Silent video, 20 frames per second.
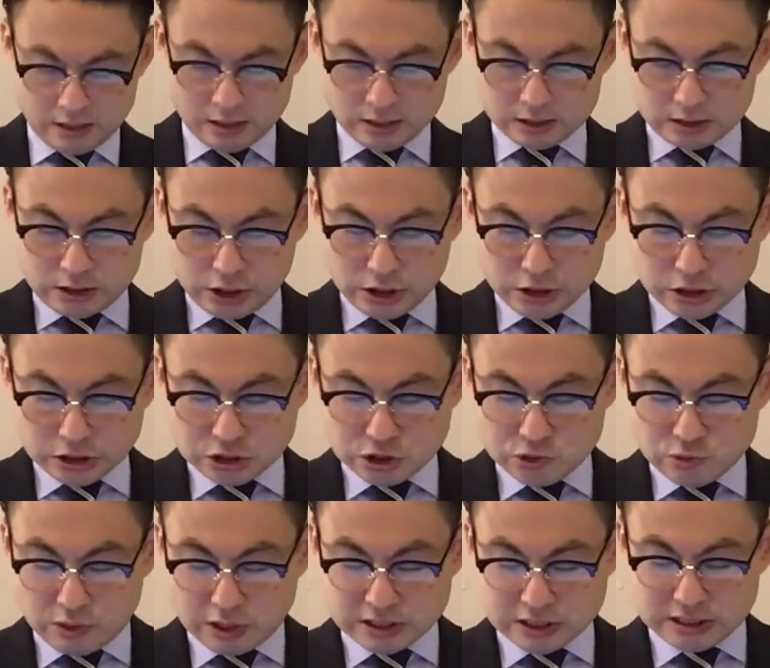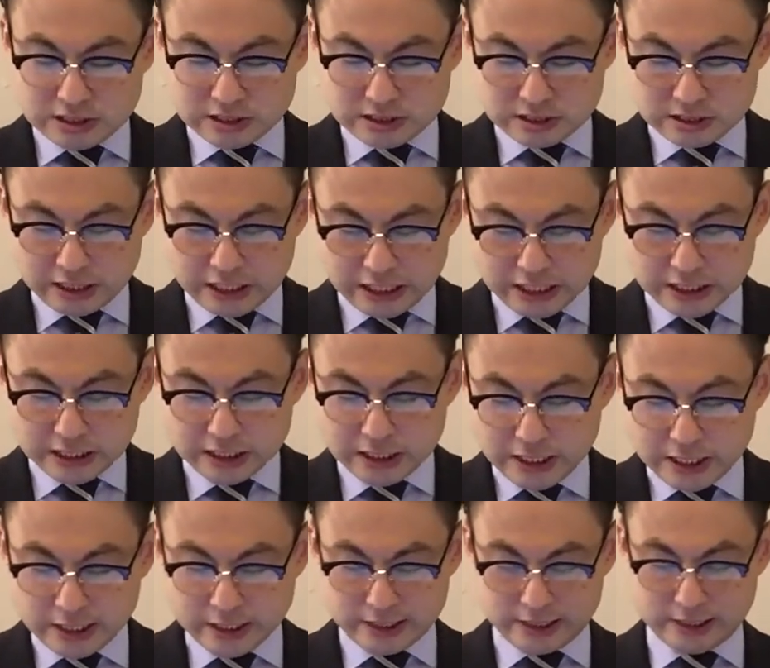Jesus was
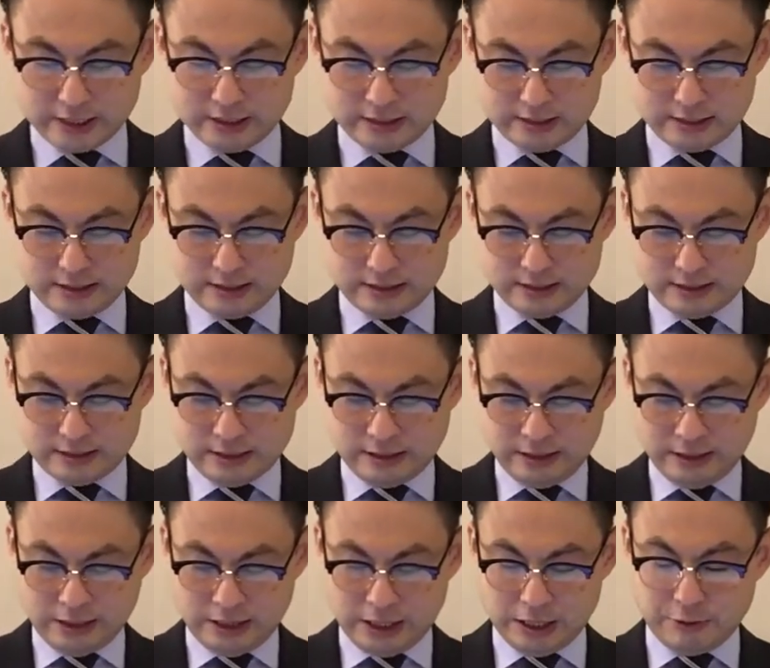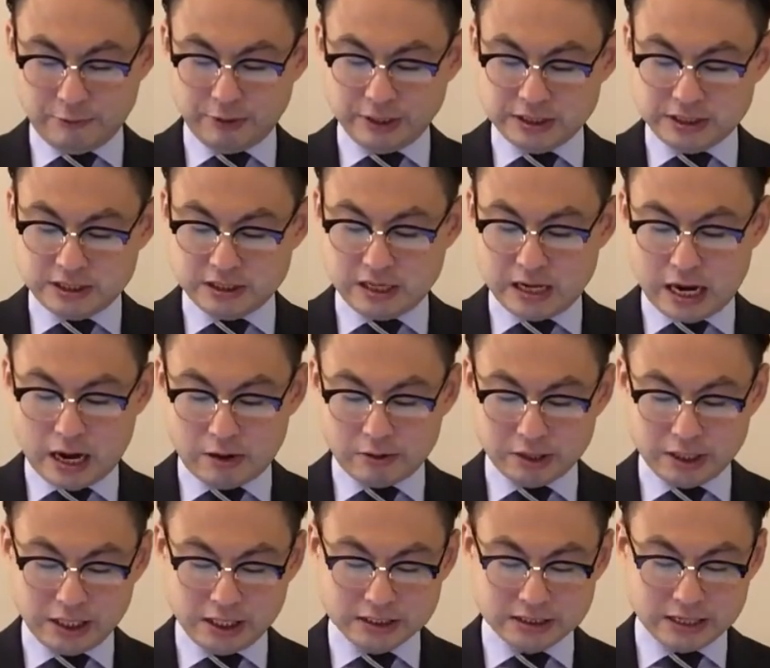indignant. He reached out
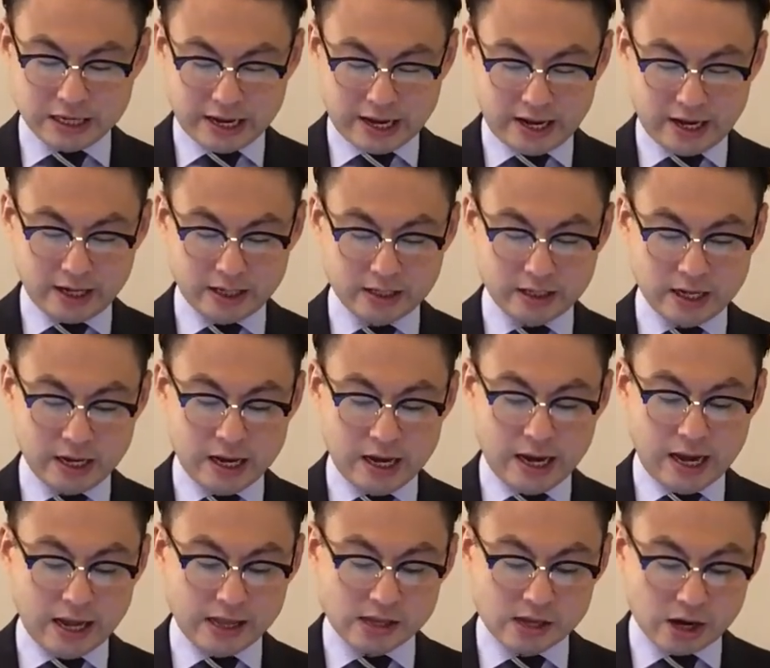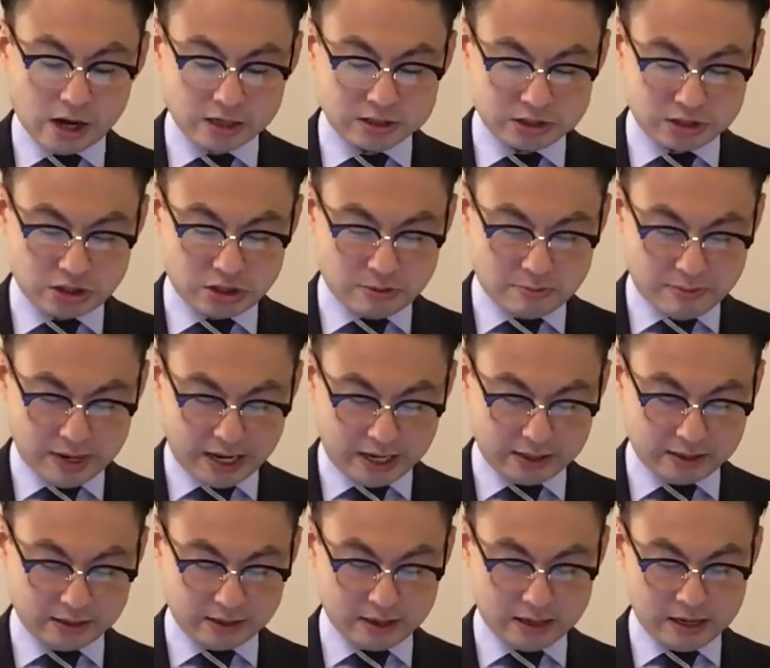his hand and touched the man.
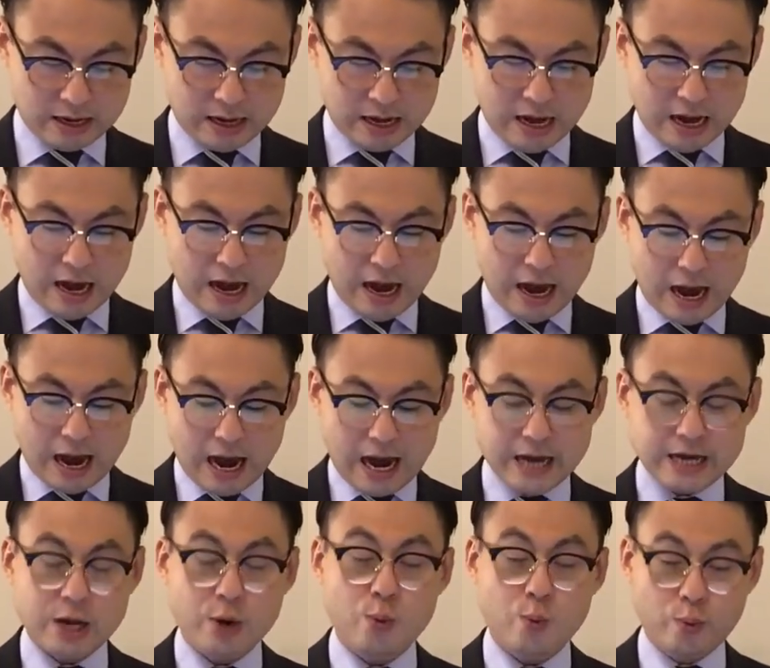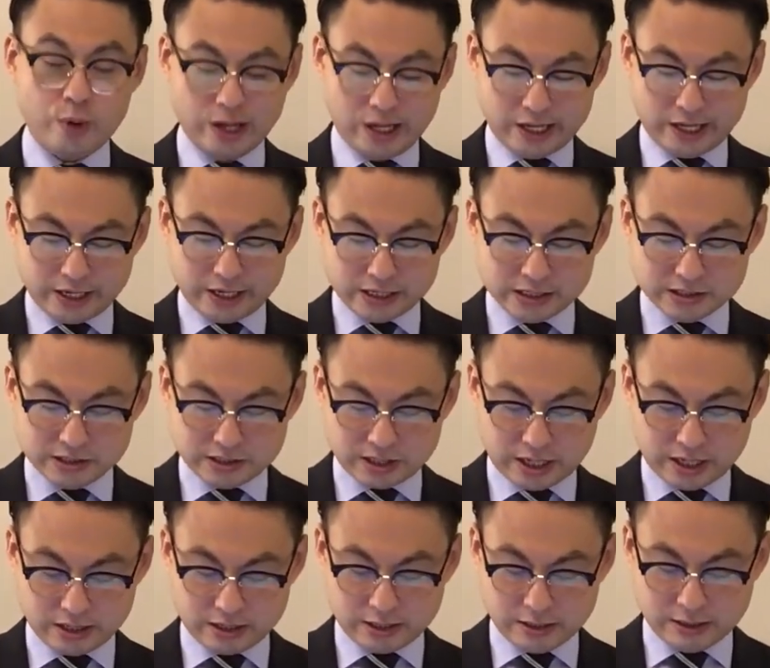I am willing, he
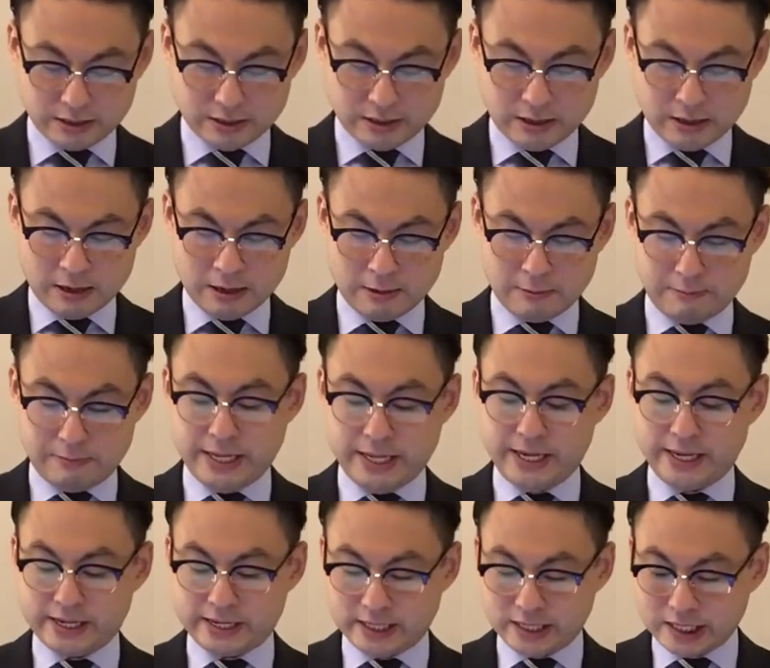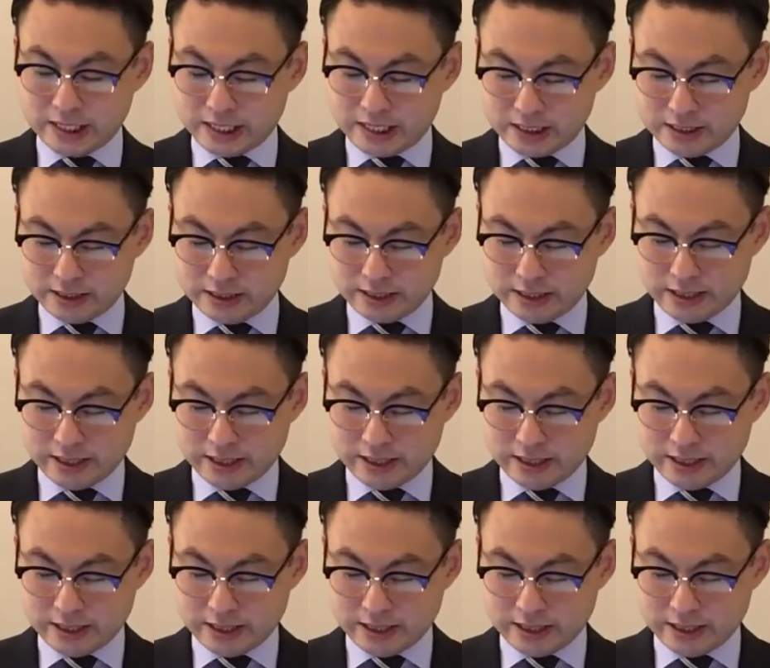said. Be clean.